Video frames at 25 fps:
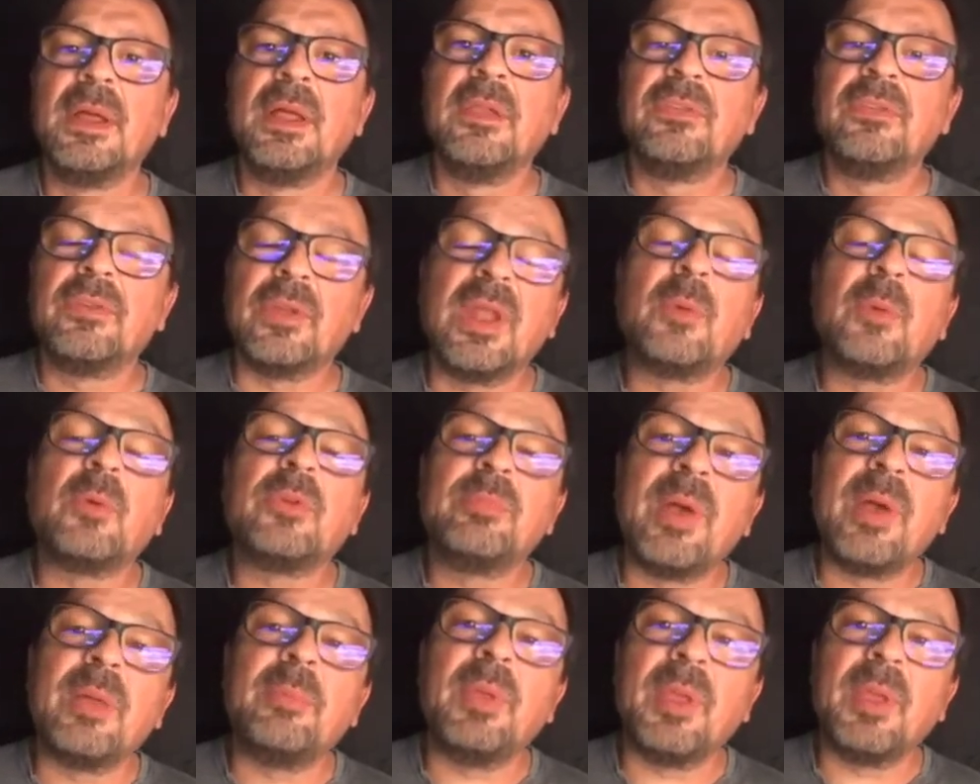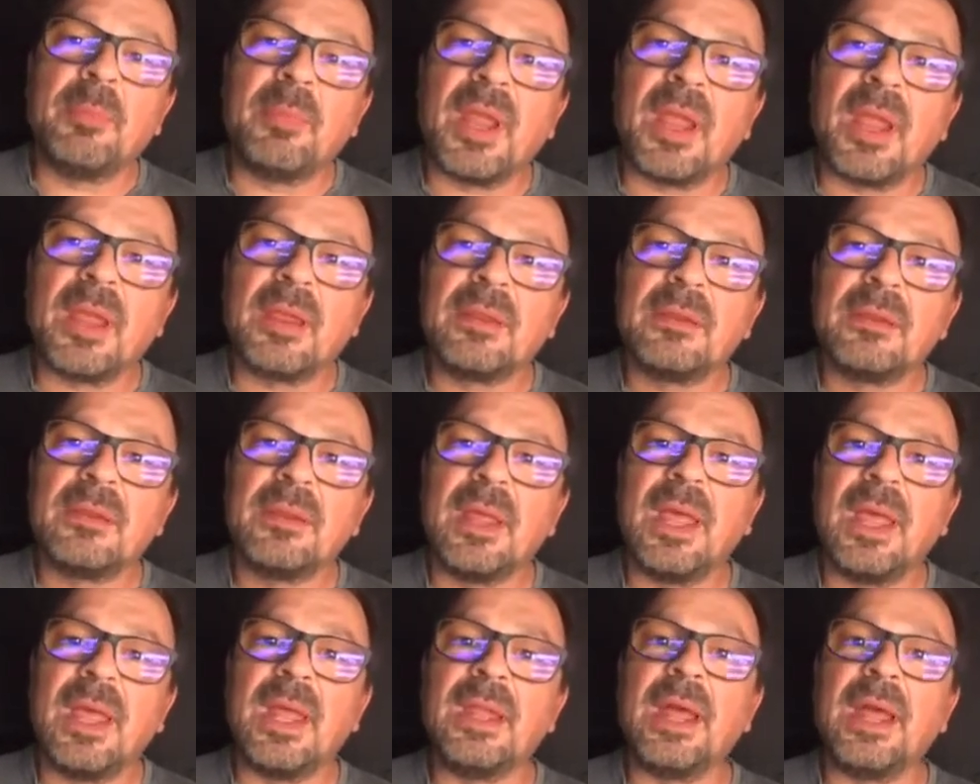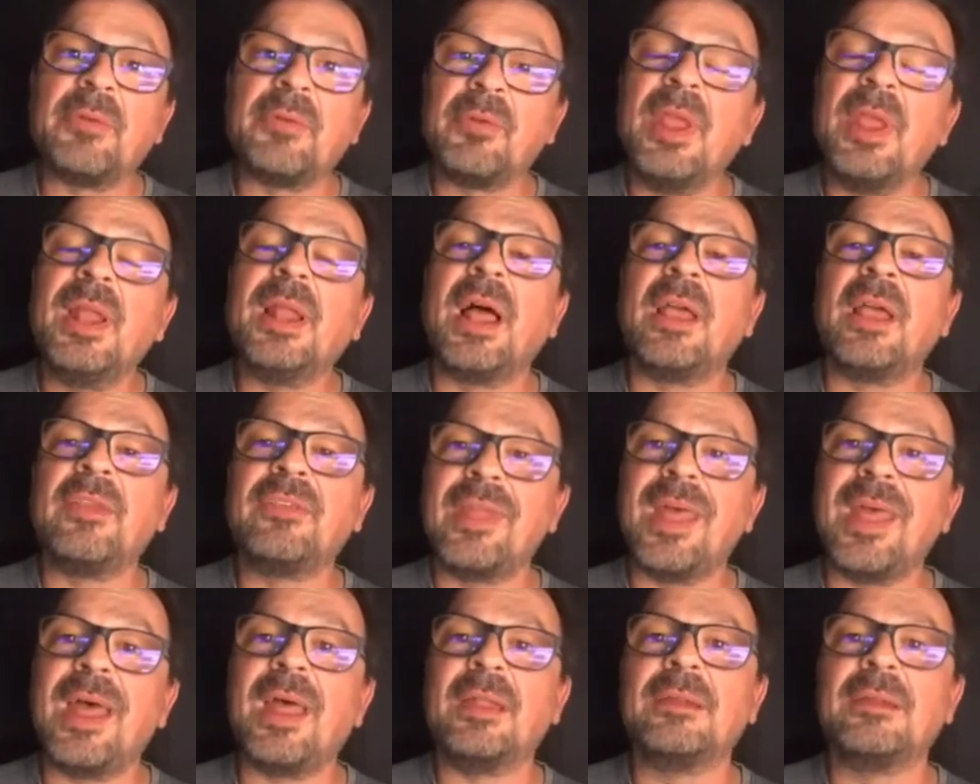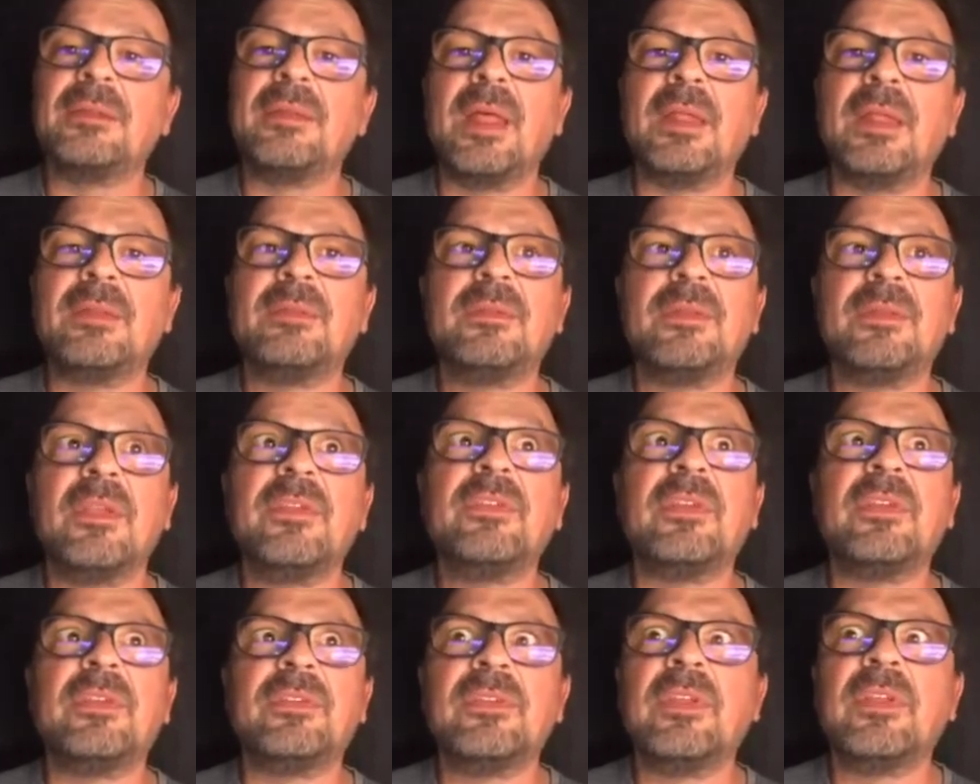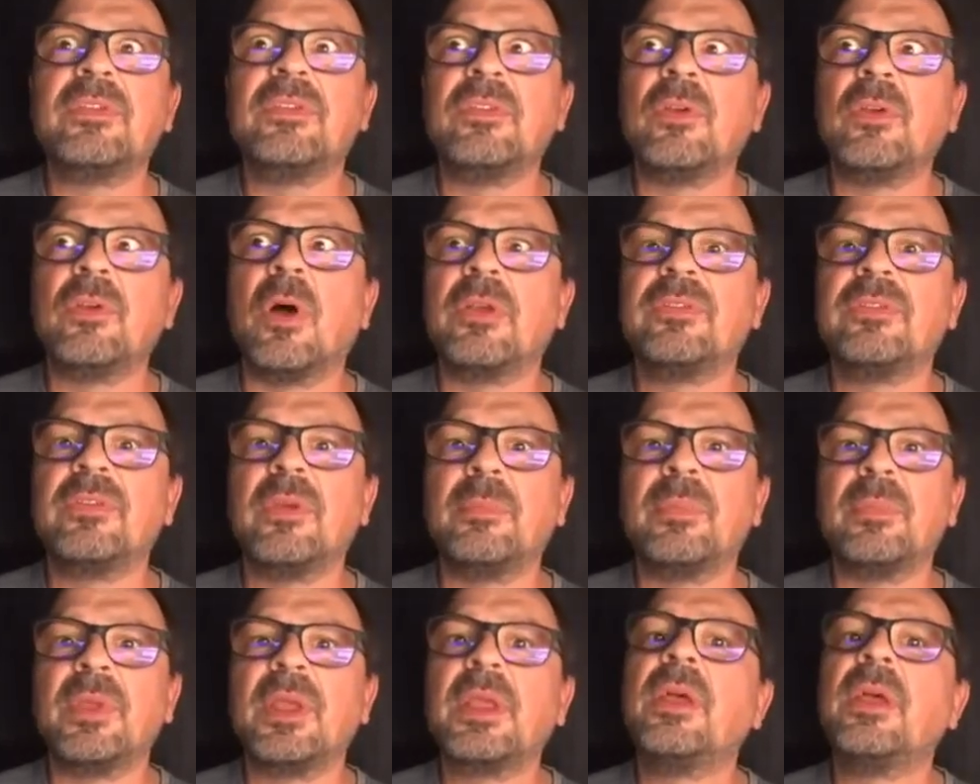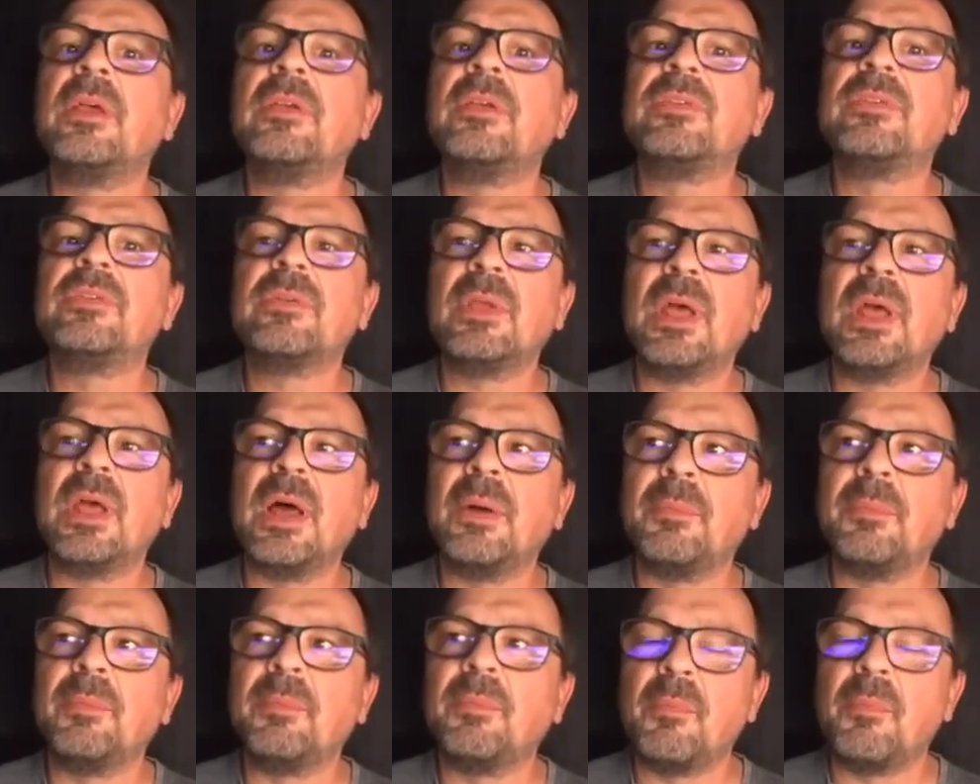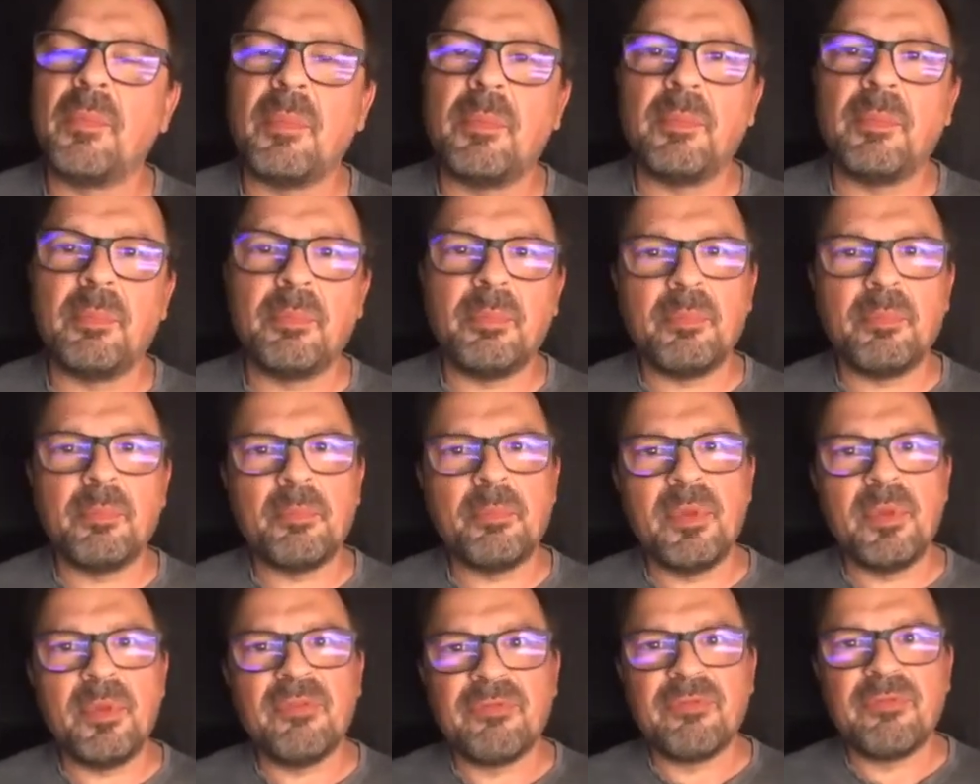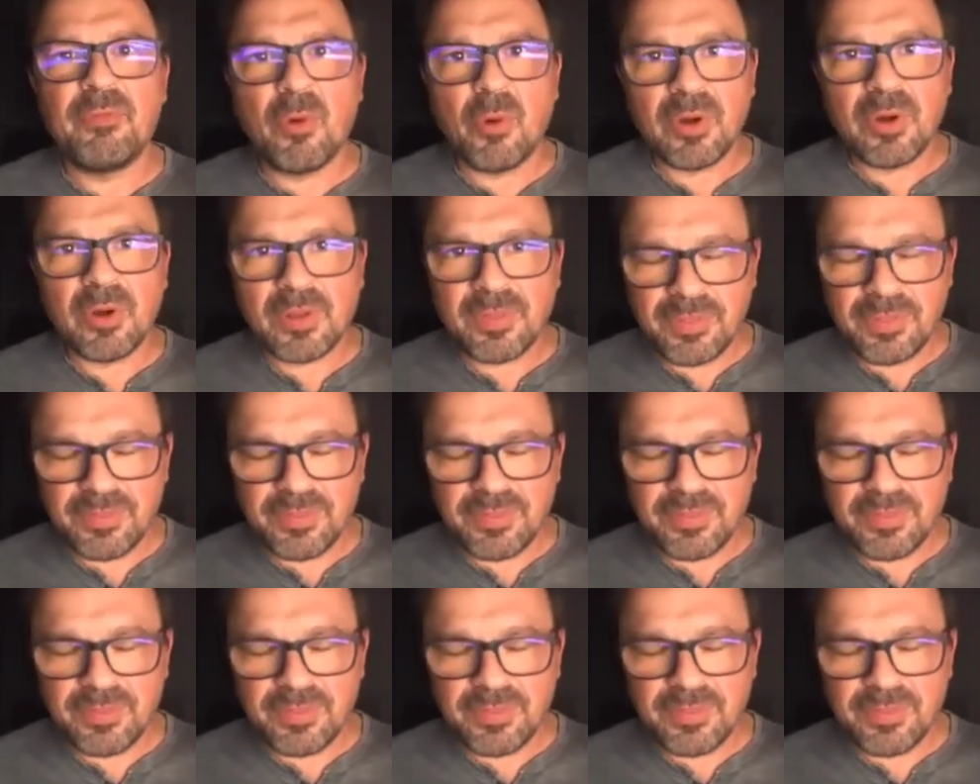So that was my big break. And I realized then that this is awesome, because before